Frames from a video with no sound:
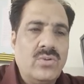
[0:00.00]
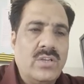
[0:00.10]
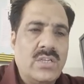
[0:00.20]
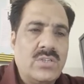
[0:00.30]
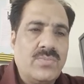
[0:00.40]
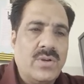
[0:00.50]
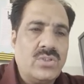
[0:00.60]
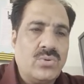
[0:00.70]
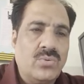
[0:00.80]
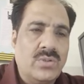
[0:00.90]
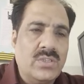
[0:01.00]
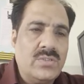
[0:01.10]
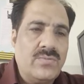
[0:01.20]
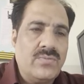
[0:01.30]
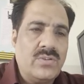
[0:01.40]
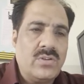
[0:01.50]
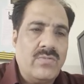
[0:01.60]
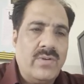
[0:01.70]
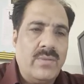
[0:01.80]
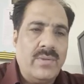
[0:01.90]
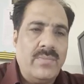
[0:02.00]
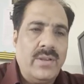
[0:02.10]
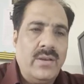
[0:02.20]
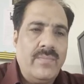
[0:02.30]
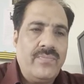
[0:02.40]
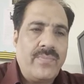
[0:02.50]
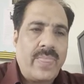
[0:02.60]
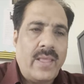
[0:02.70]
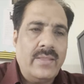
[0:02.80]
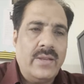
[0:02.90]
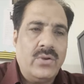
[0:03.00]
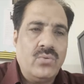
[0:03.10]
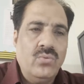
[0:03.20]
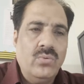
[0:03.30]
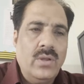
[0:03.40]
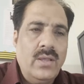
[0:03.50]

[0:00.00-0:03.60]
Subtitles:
so it has to pass through this first of one membrane, then 2,